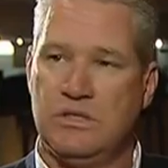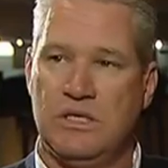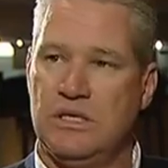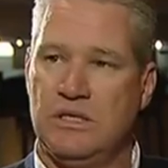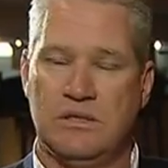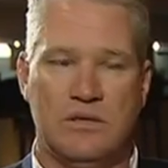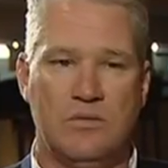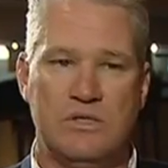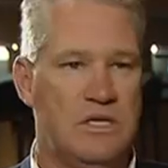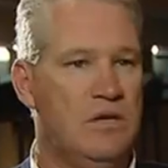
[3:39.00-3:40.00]
gee, I
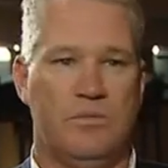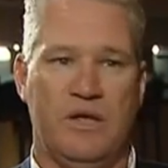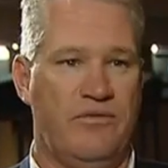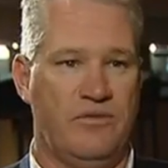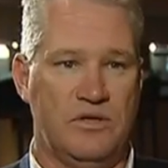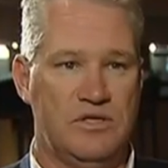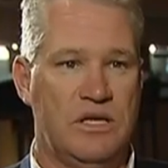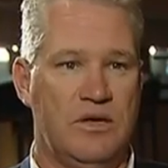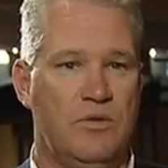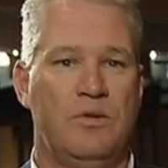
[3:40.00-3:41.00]
wish he didn't play for New
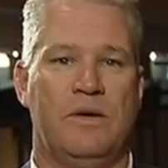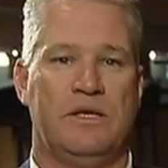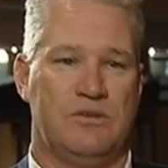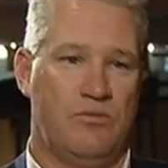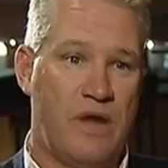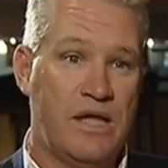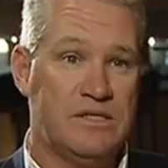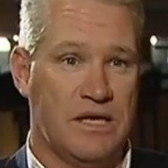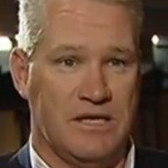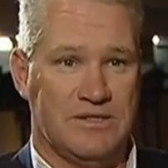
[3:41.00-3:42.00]
Zealand. I would have made some
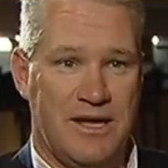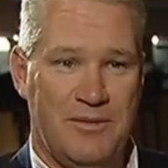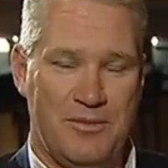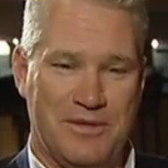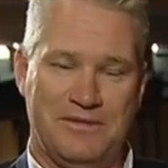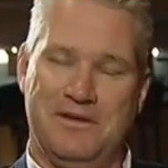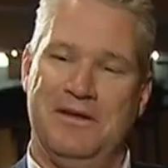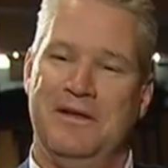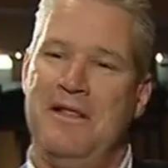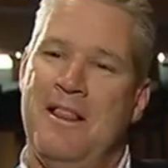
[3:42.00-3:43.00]
runs against them, but
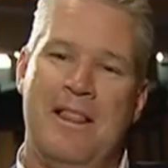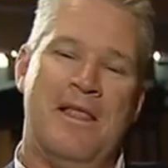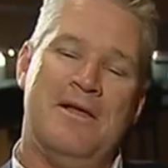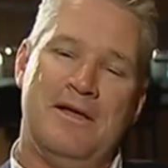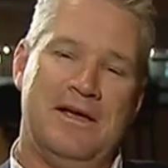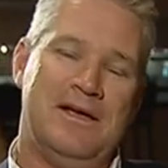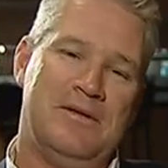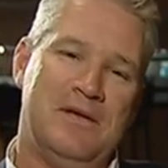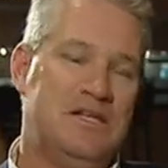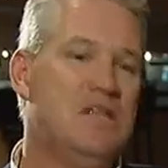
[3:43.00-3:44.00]

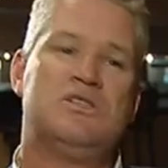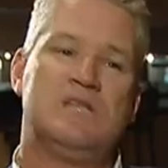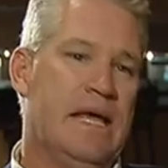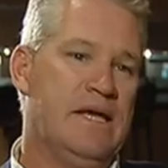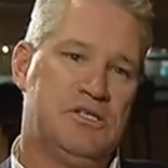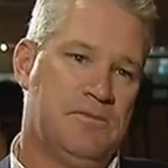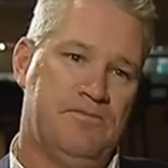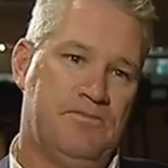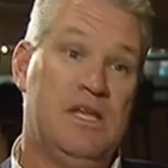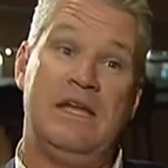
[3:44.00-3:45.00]
uh, he didn't sledge,
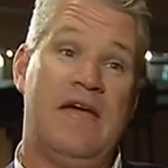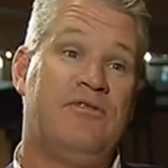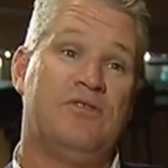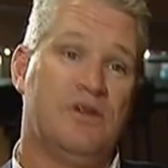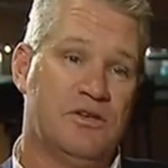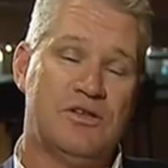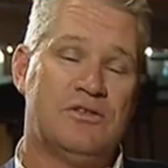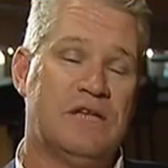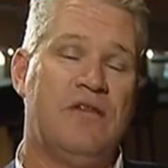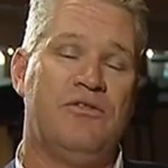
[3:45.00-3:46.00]
didn't have to, because I
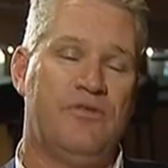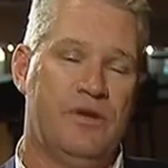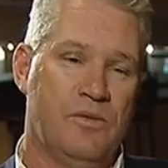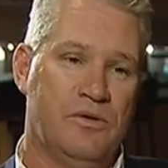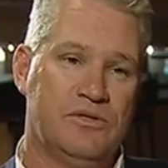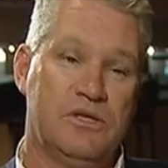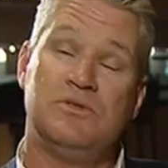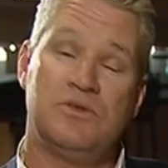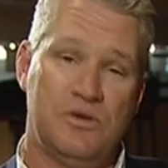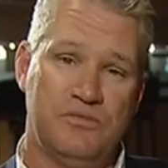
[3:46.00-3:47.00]
was out in three balls. He
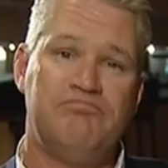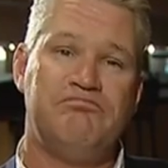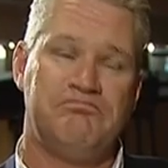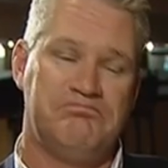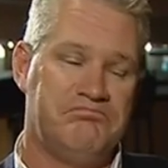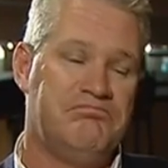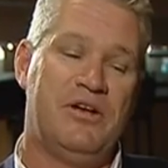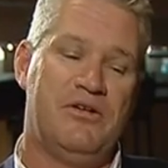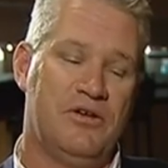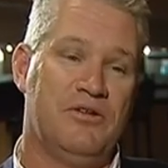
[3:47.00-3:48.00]
was good,
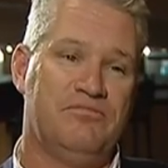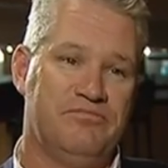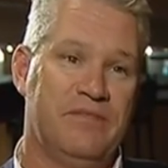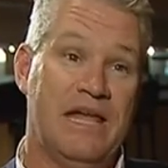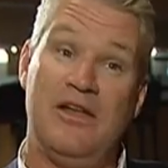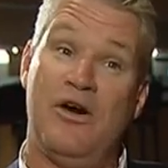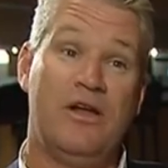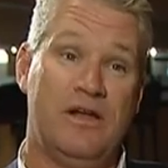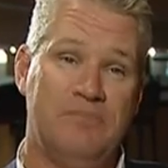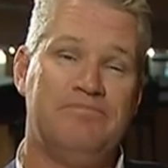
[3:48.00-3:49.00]
very good. And they
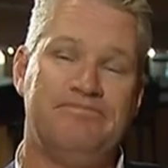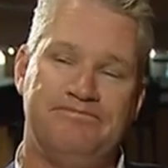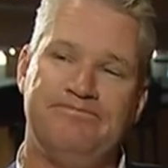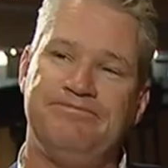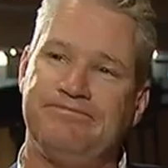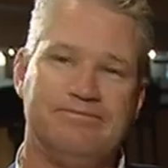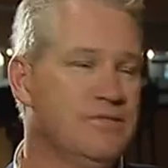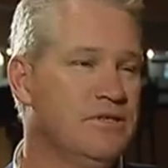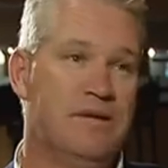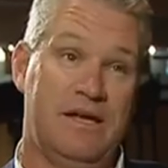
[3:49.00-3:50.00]
knighted him.
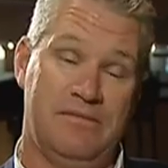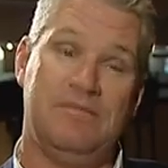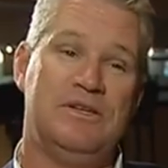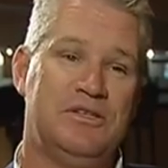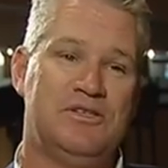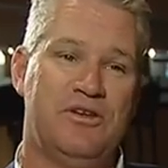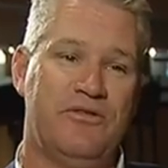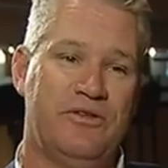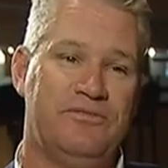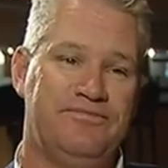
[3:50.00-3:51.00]
Yeah, and he deserved it.